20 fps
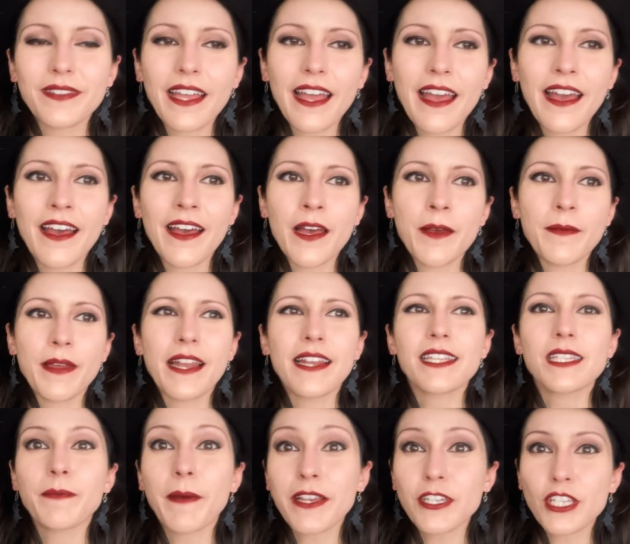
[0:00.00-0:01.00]
And
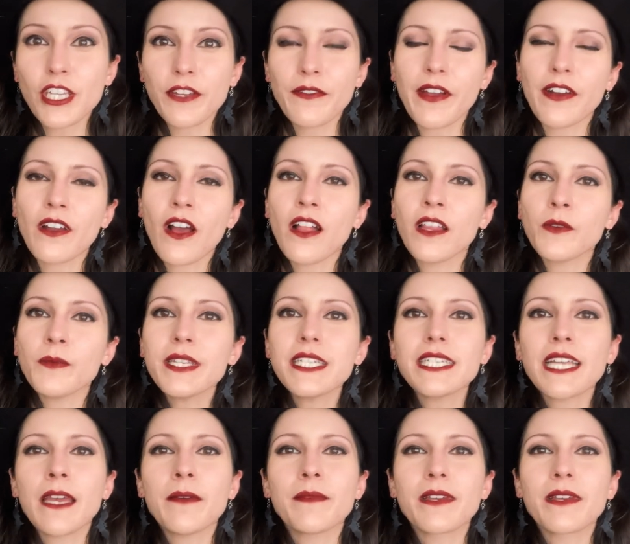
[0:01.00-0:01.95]
especially around Halloween time,